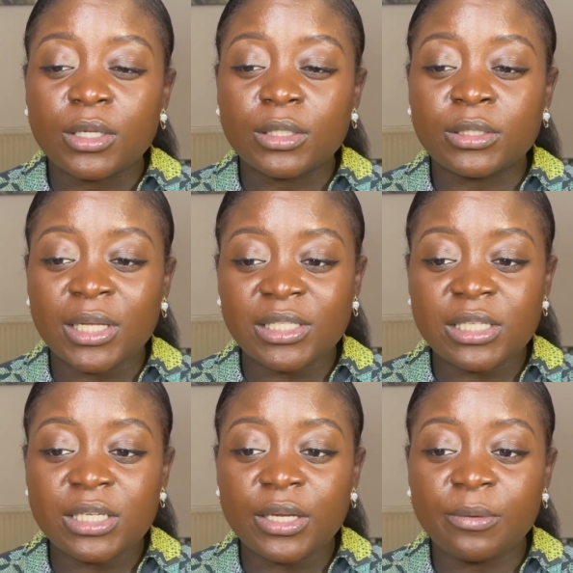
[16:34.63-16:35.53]

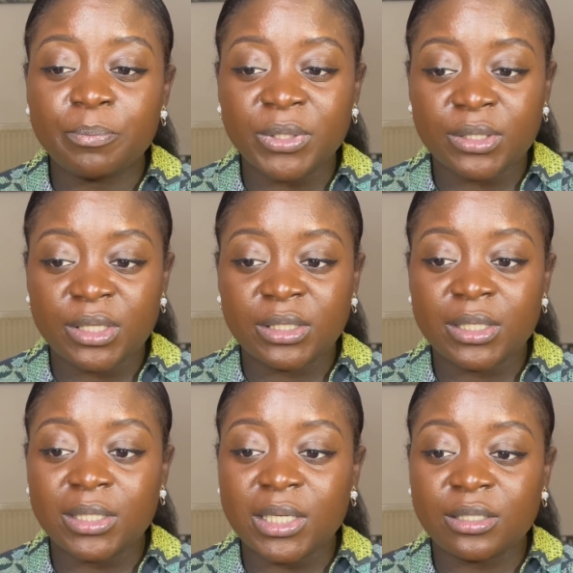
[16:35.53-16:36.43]
Certain
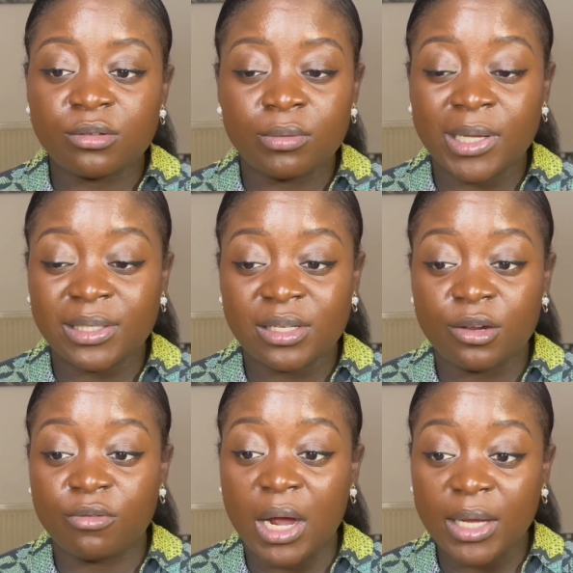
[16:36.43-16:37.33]
businesses are still getting
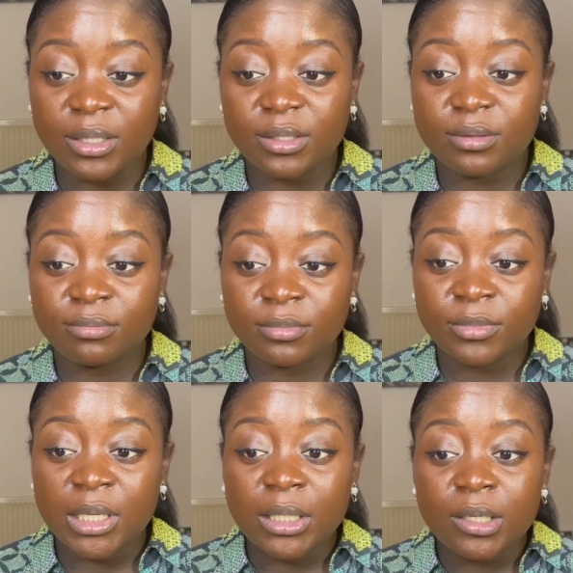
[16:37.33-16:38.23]
it right.
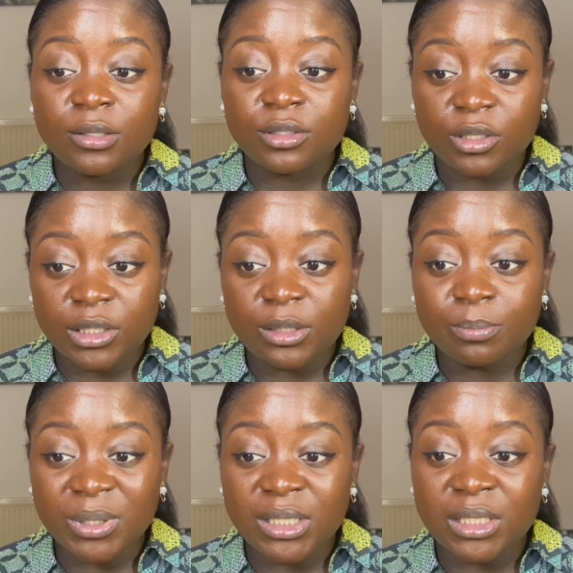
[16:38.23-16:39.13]
Certain
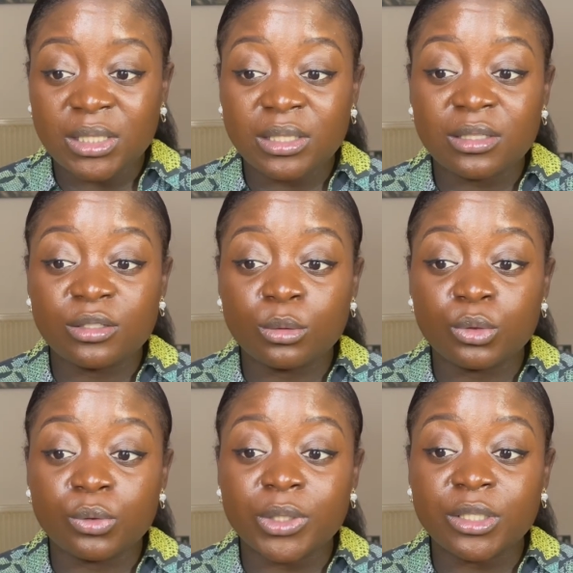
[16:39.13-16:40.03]
businesses are still doing